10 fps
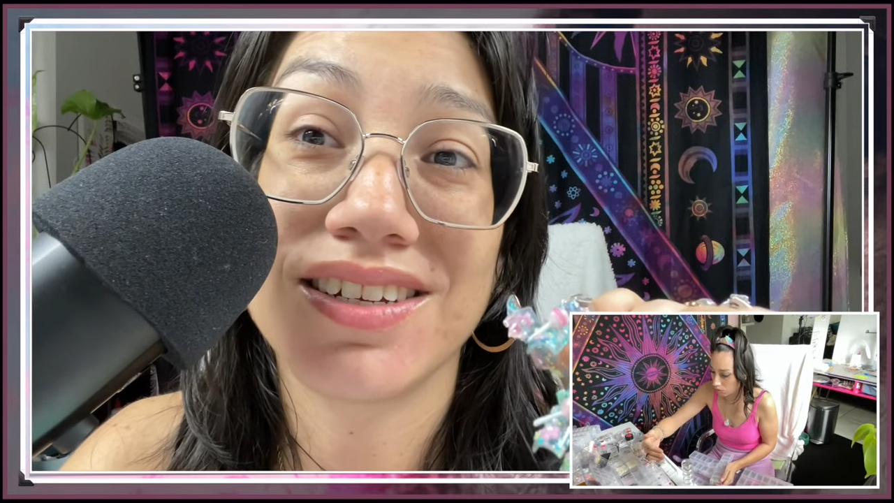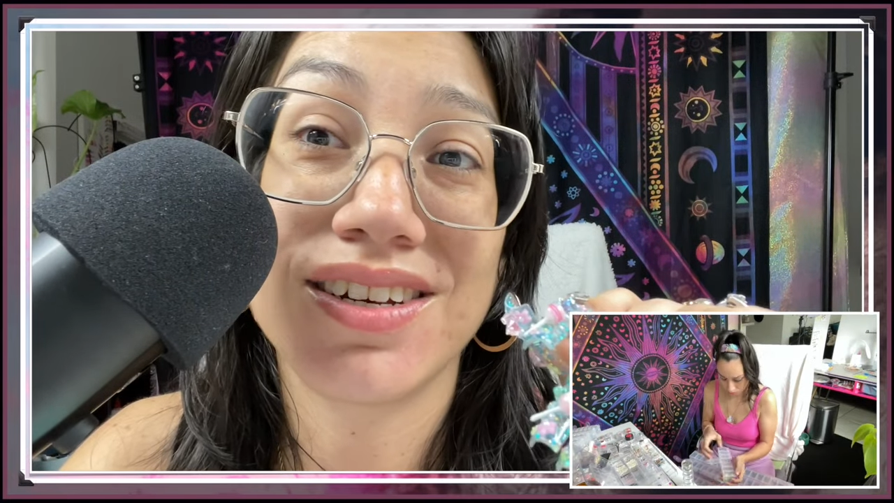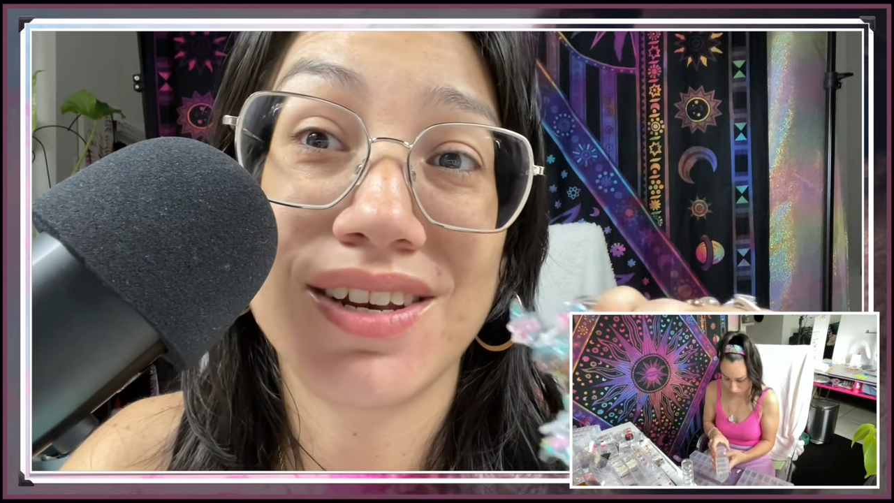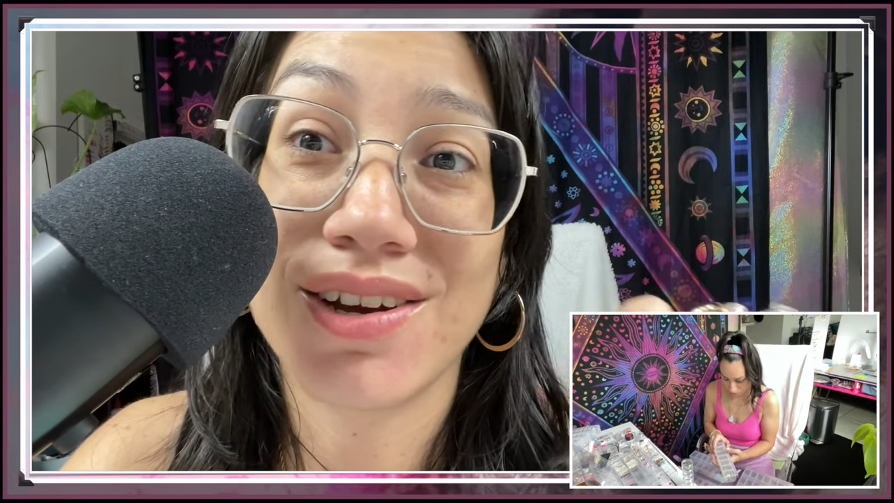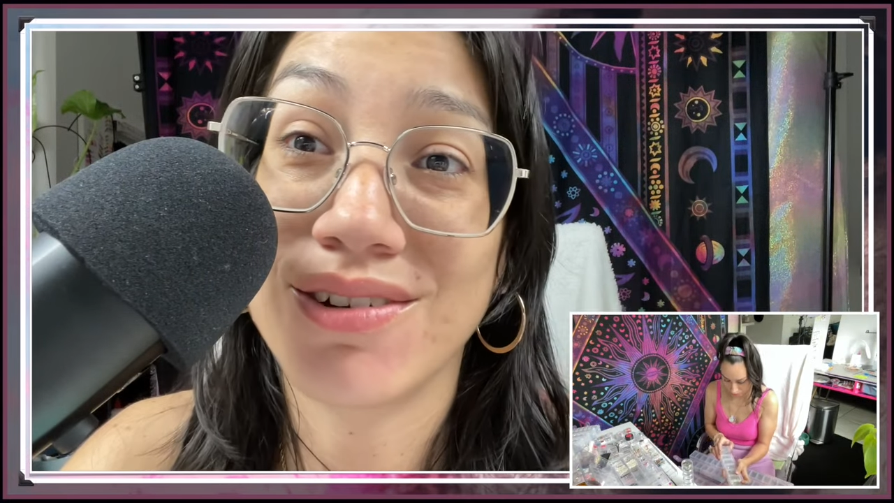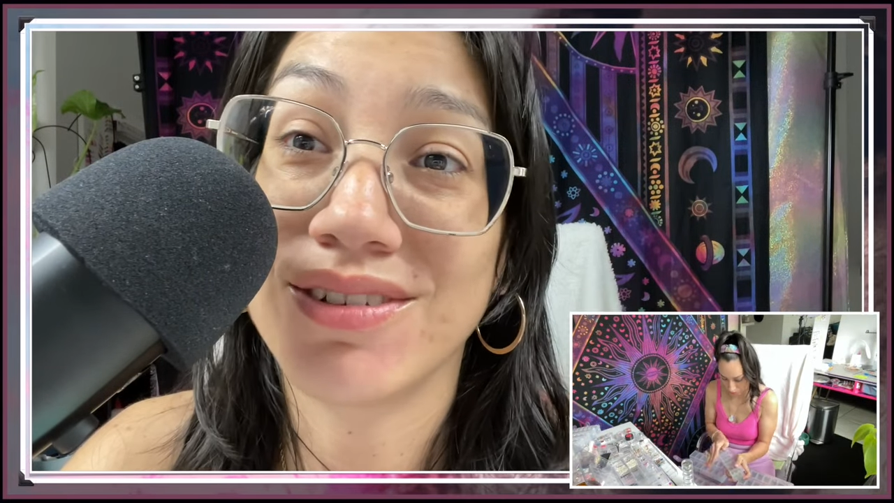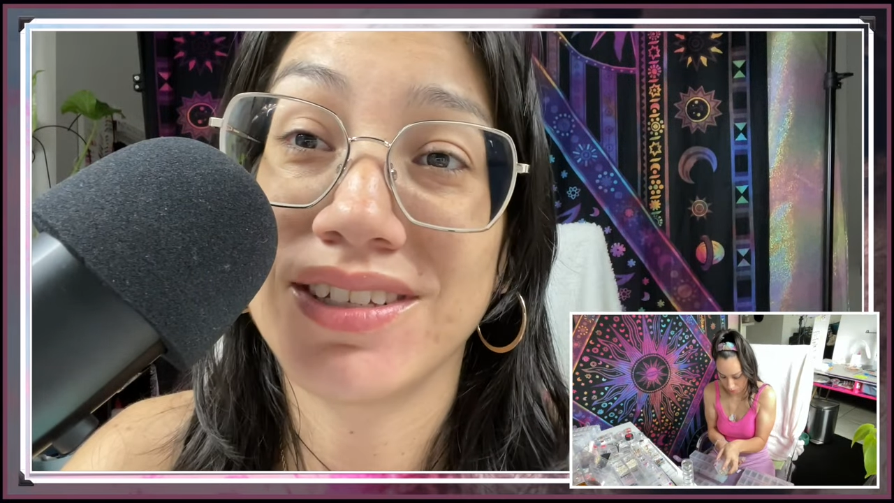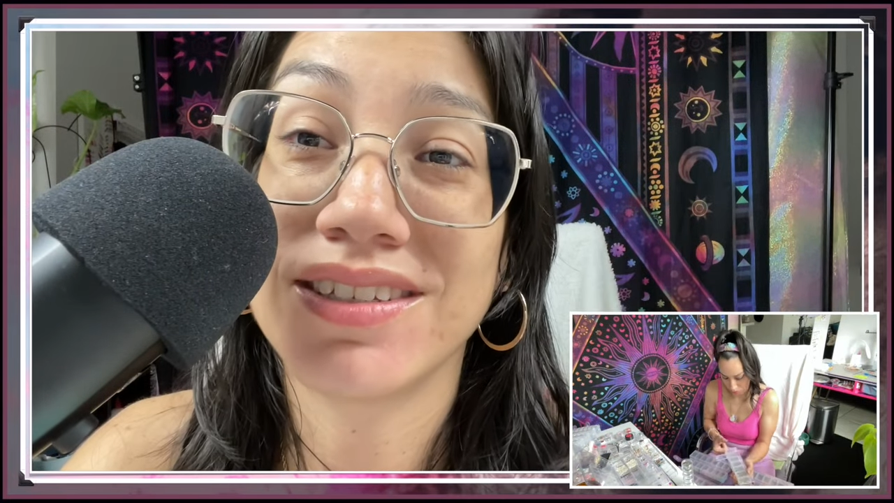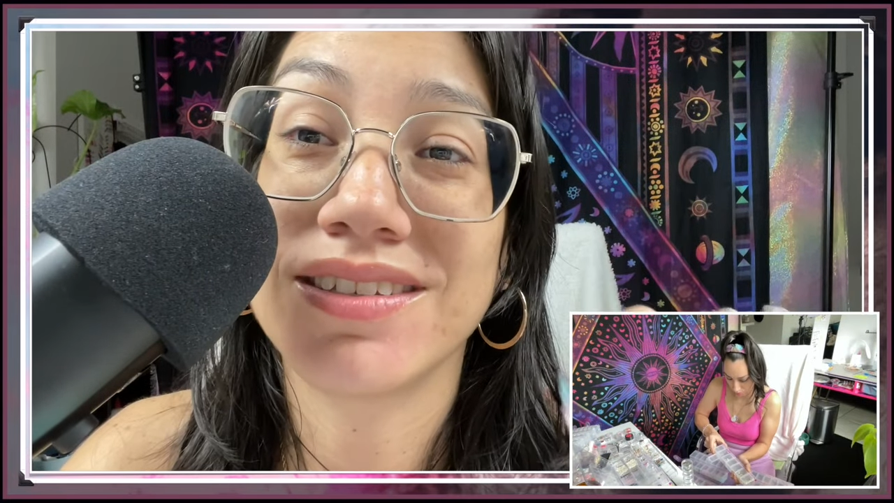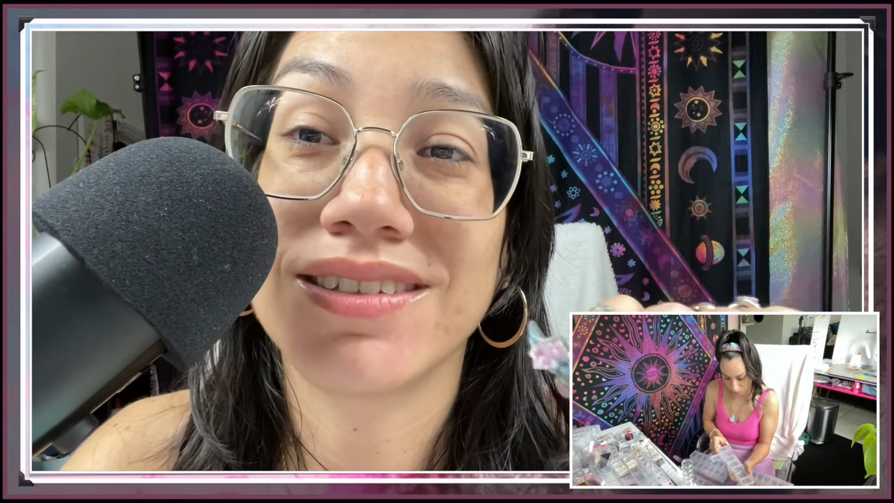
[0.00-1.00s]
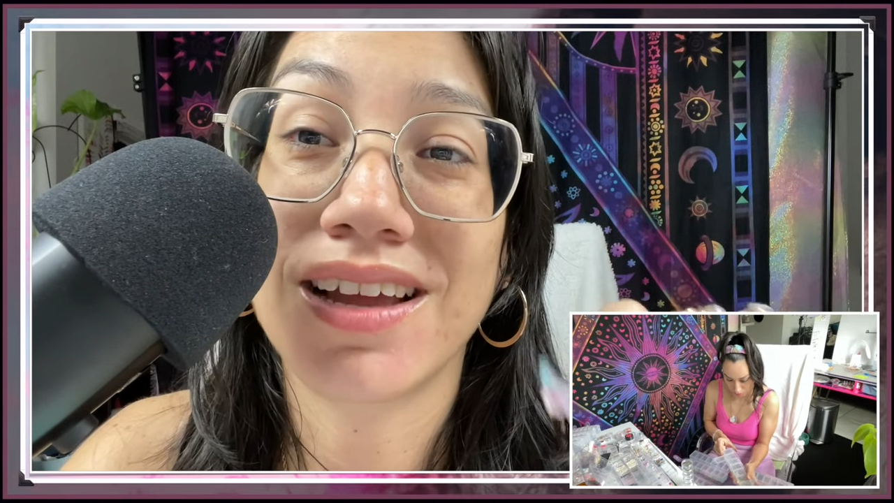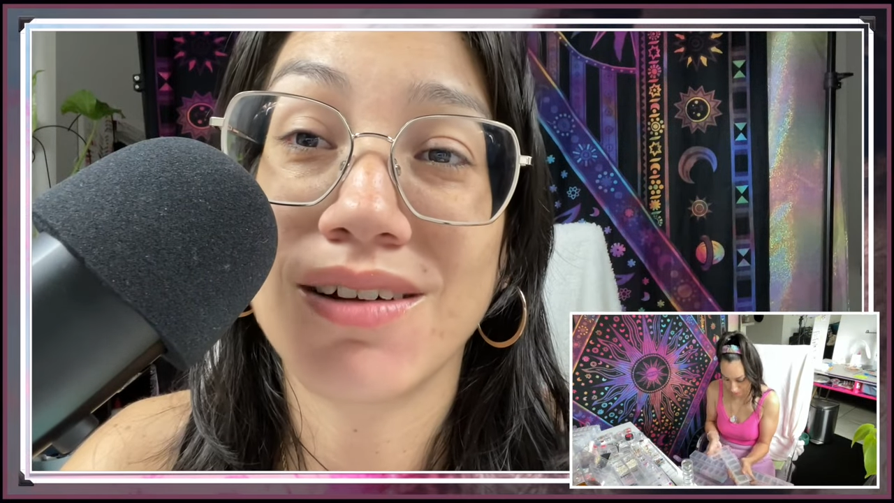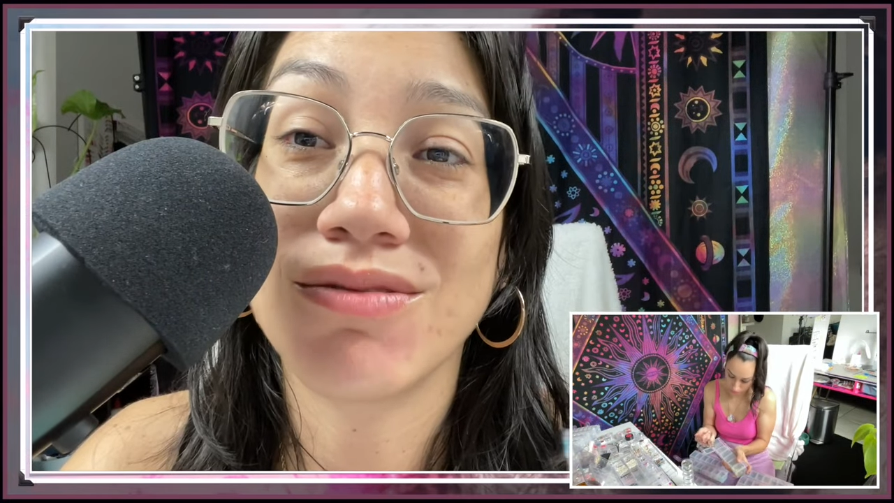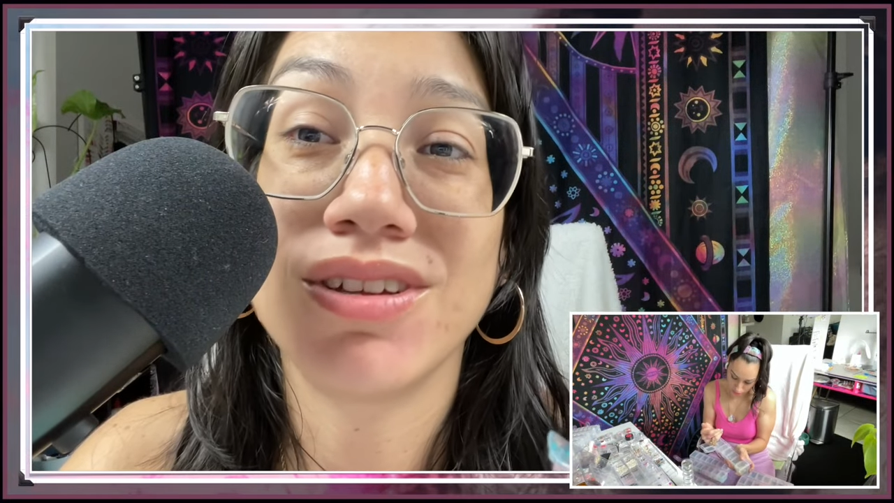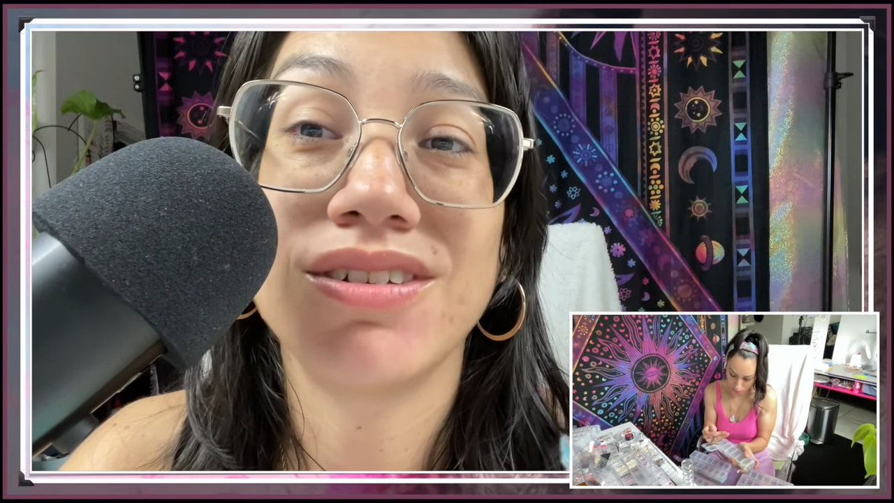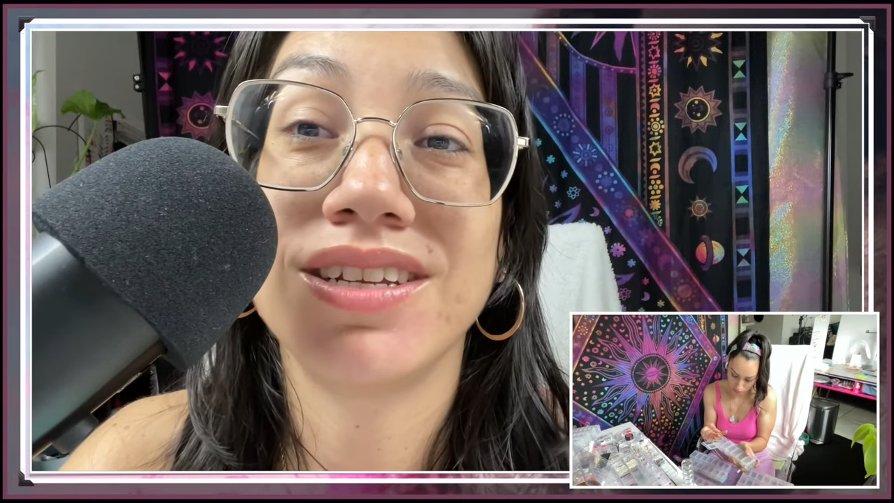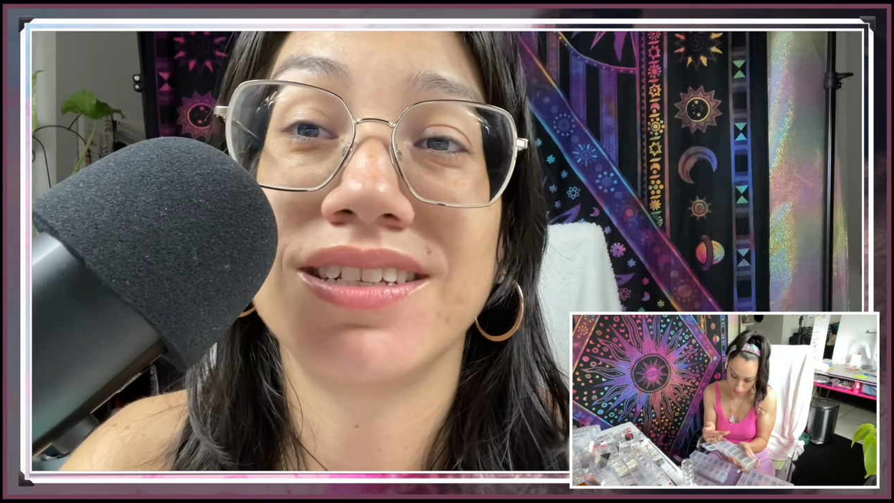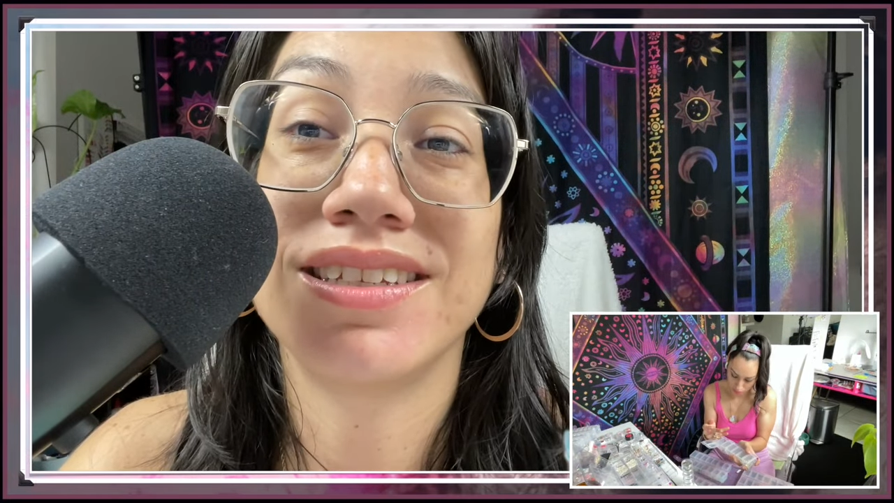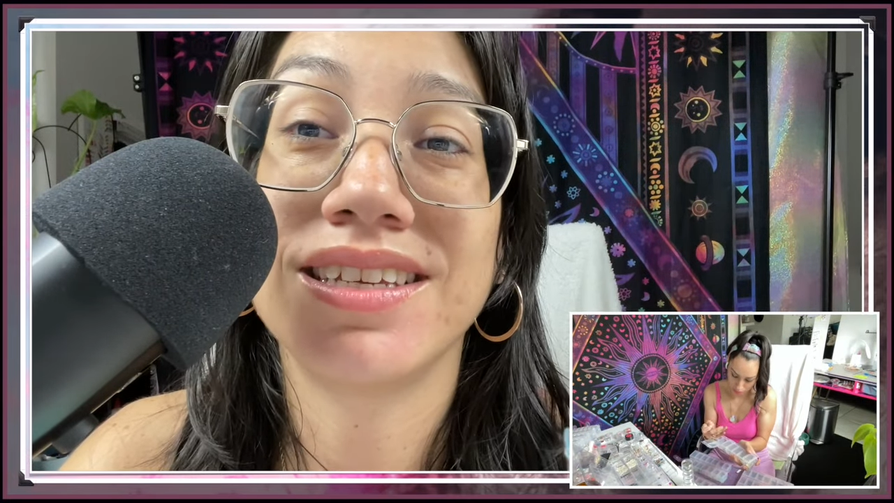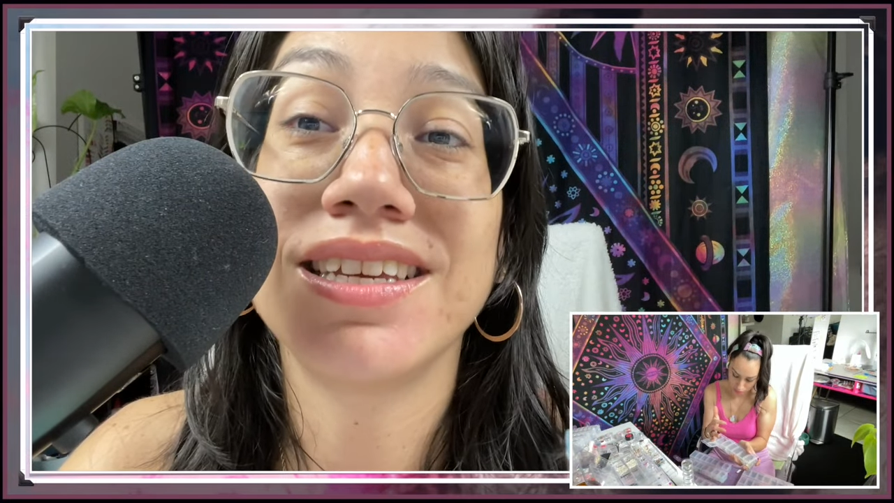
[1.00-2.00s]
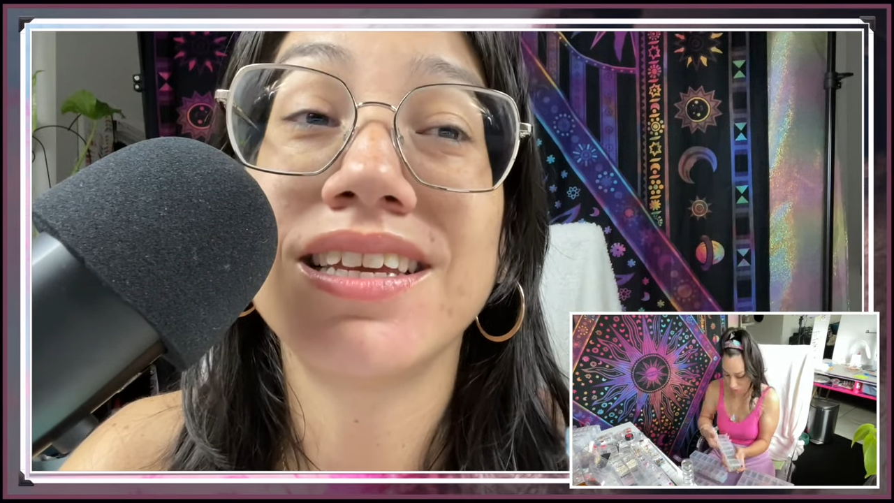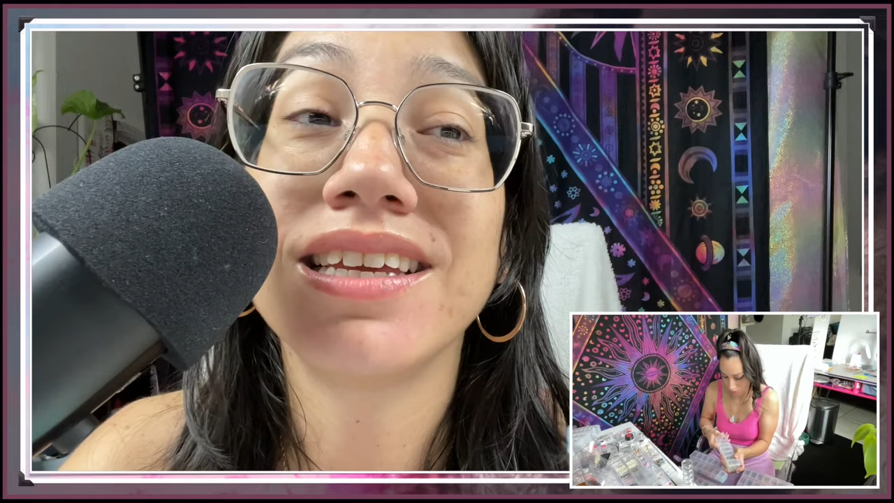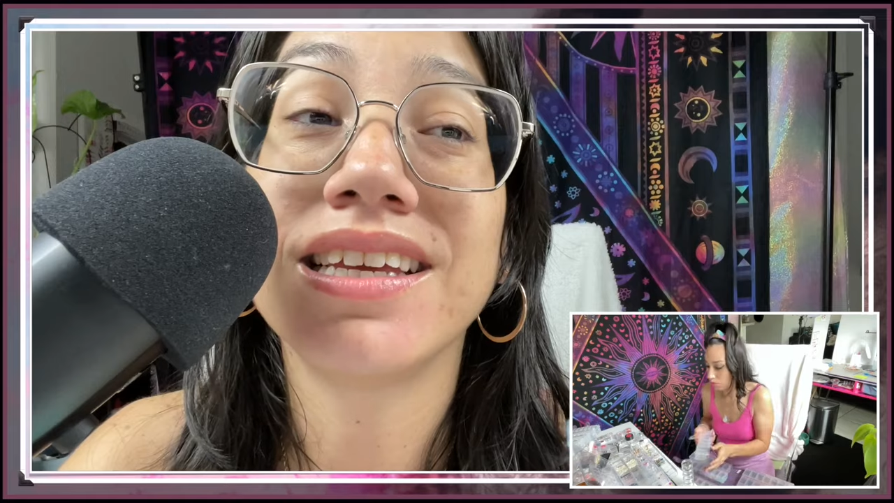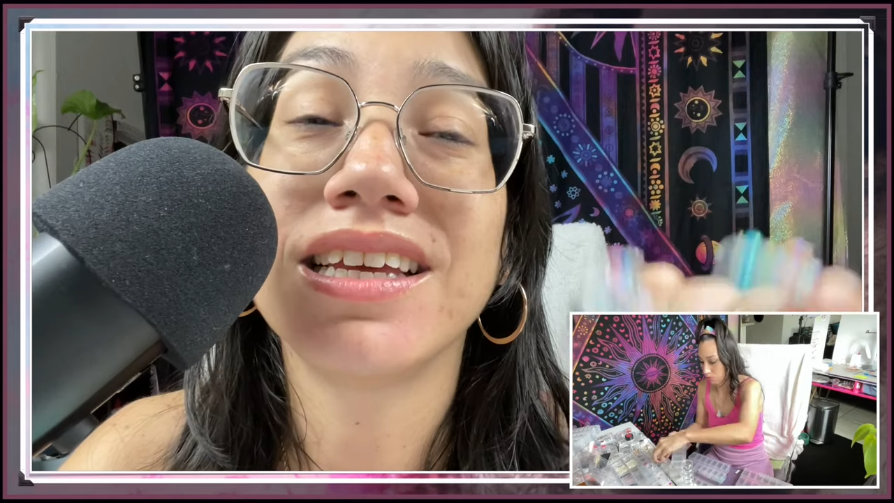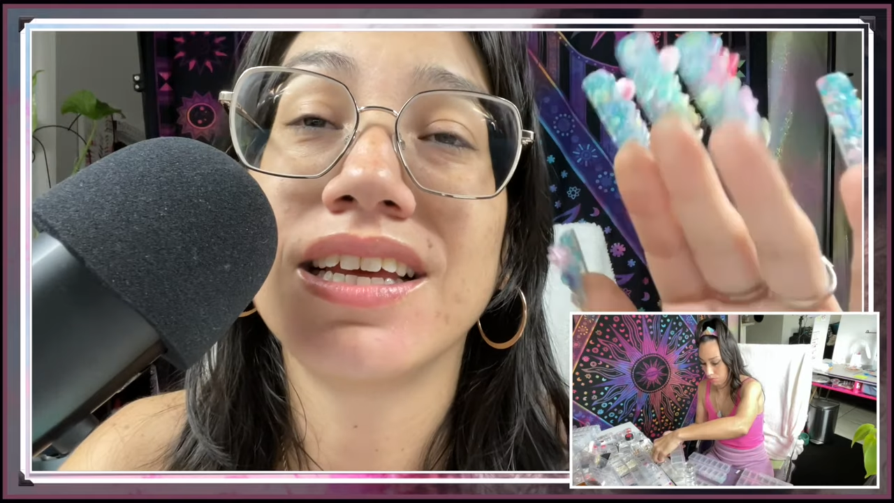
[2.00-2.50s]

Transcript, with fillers: no, this is not what you need to eat.